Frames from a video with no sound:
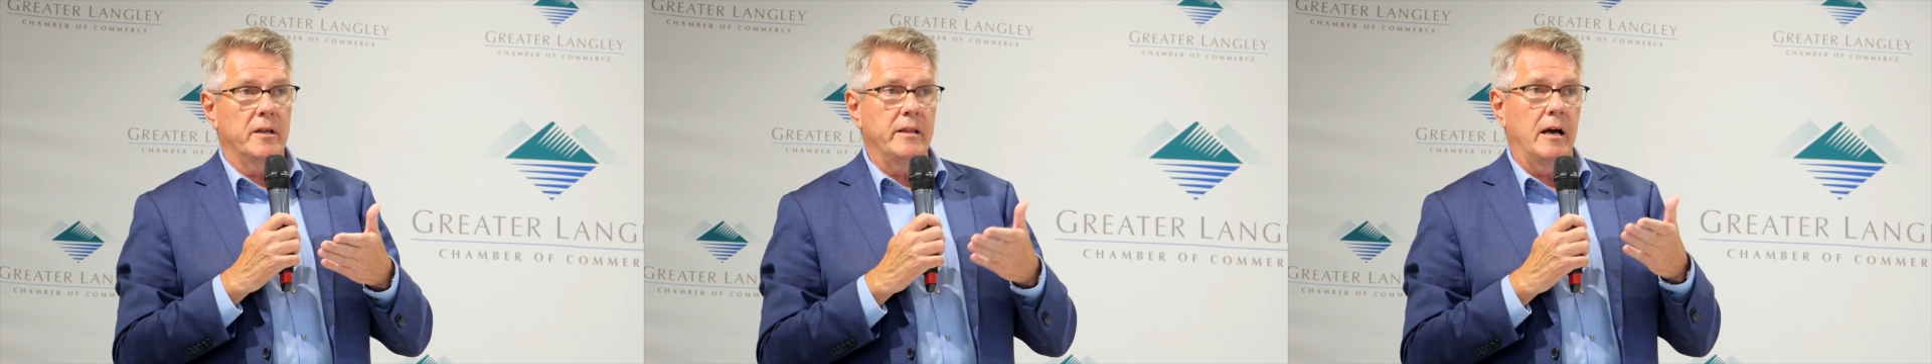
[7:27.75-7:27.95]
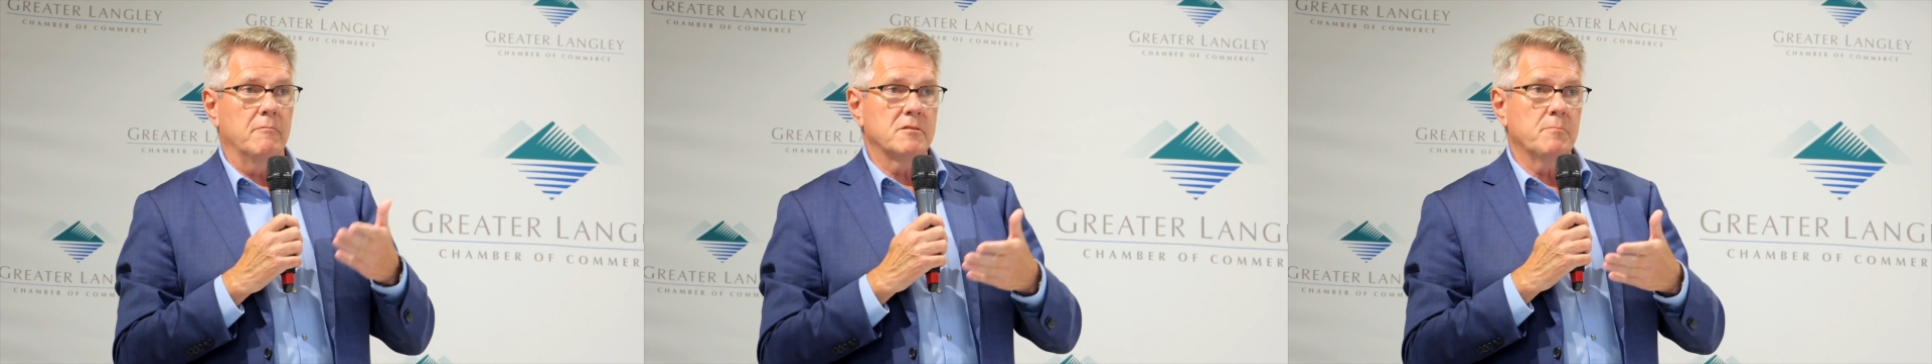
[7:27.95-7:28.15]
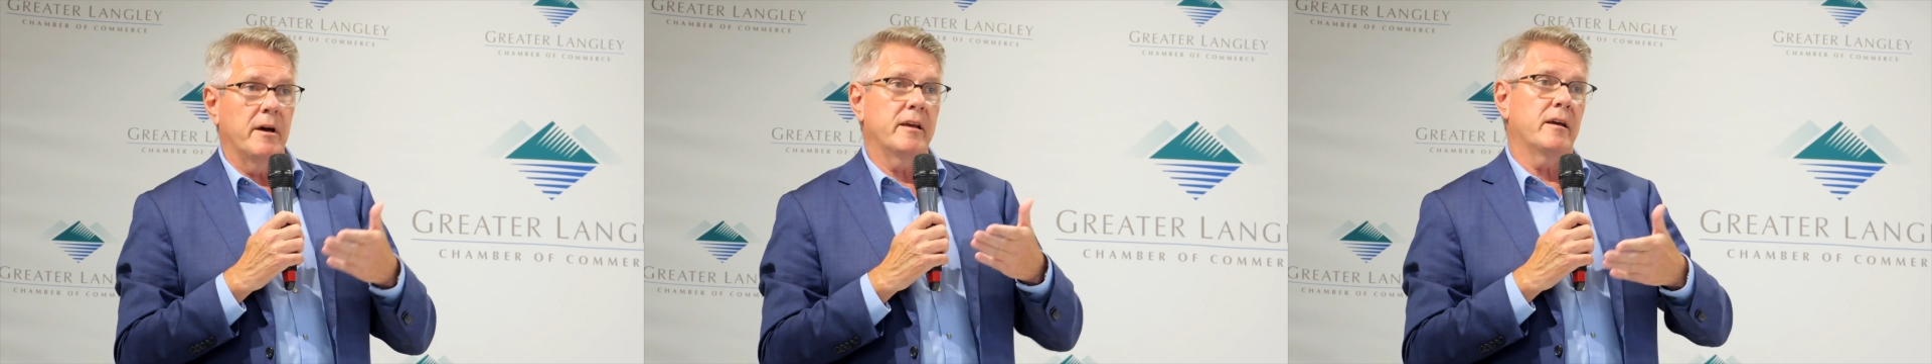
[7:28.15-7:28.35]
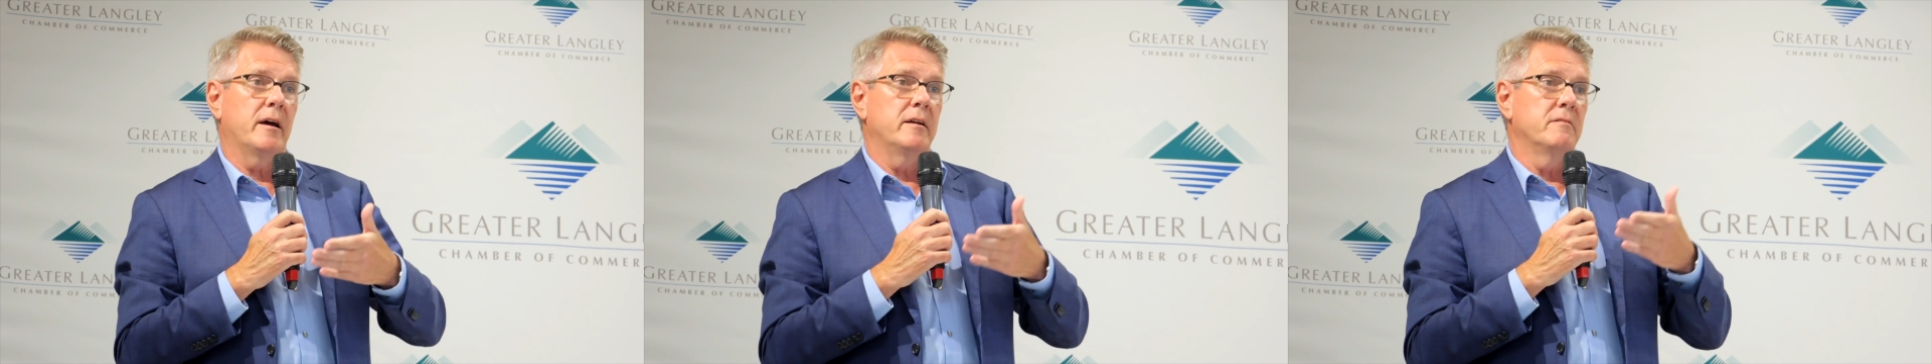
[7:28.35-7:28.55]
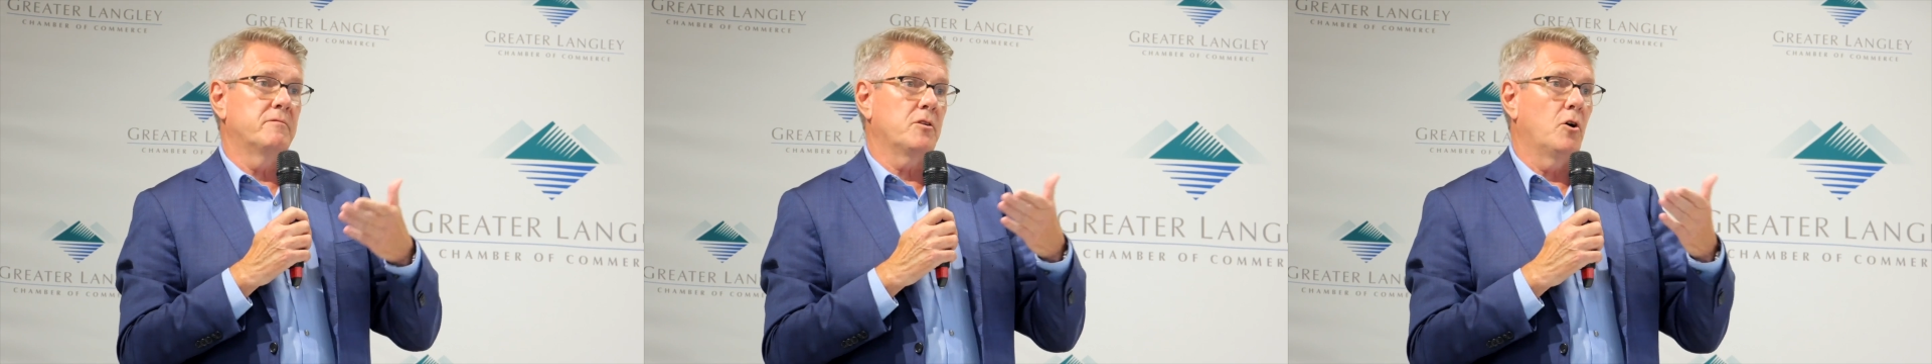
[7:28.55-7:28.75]
and that was my
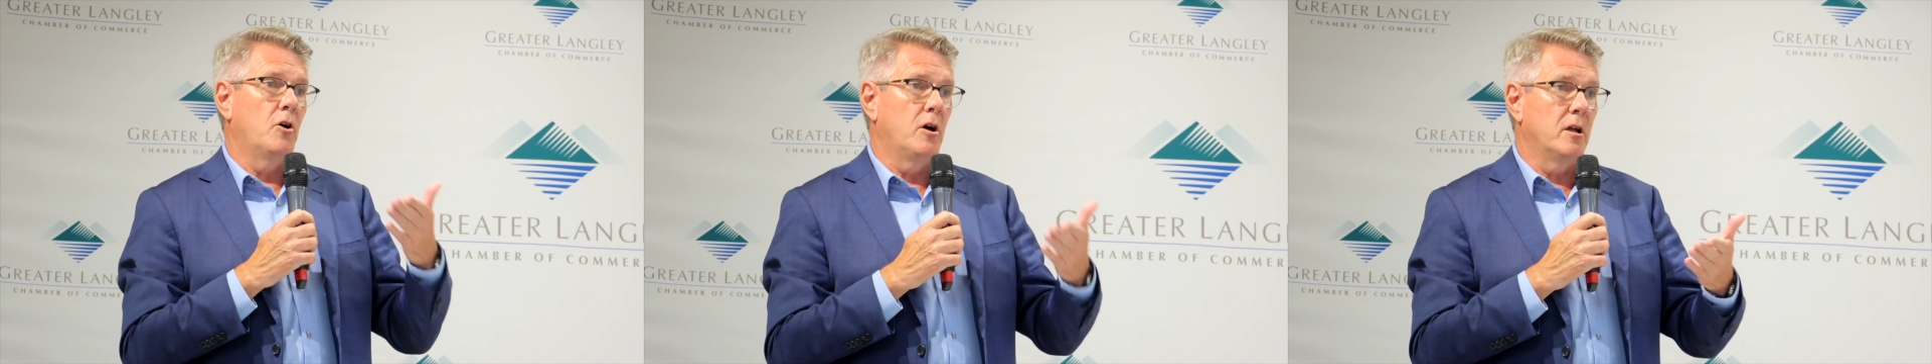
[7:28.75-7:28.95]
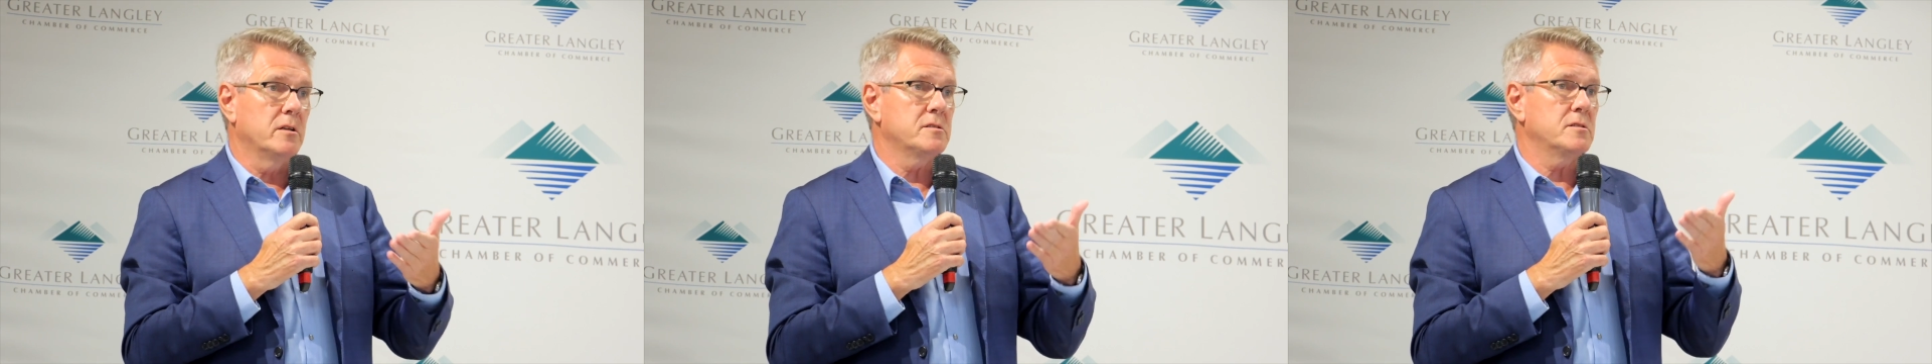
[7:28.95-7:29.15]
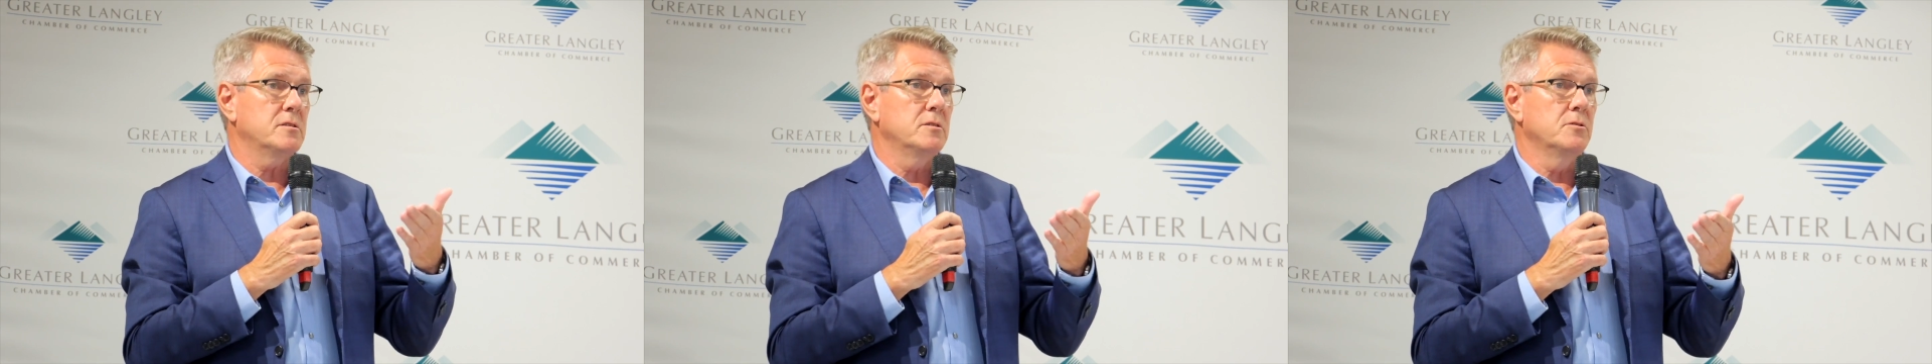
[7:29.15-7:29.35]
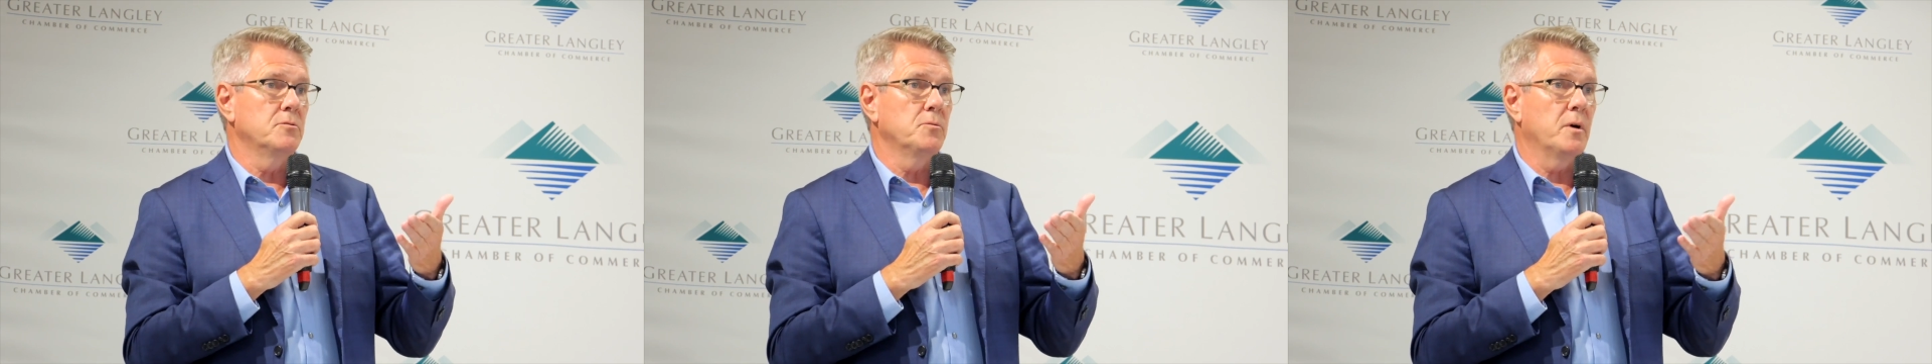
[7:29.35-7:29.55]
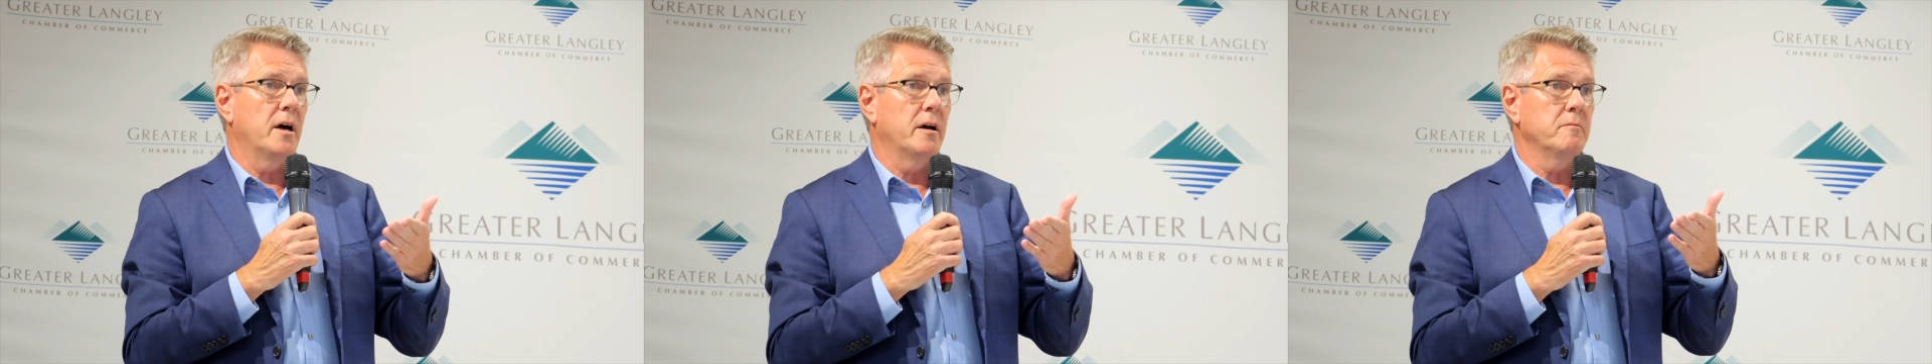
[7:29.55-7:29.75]
kind of call
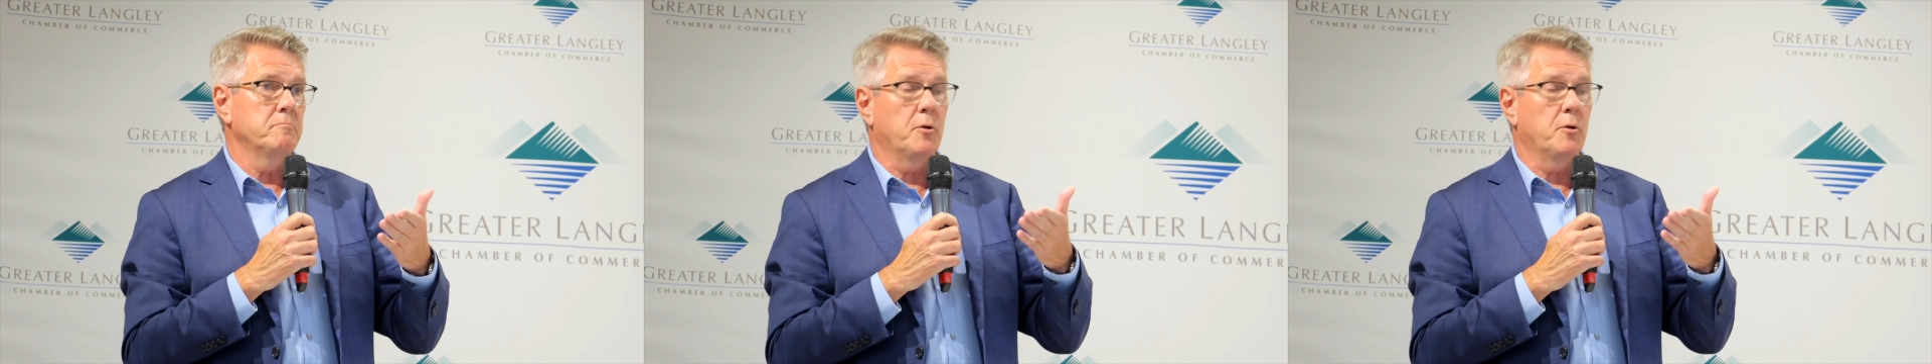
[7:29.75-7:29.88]
to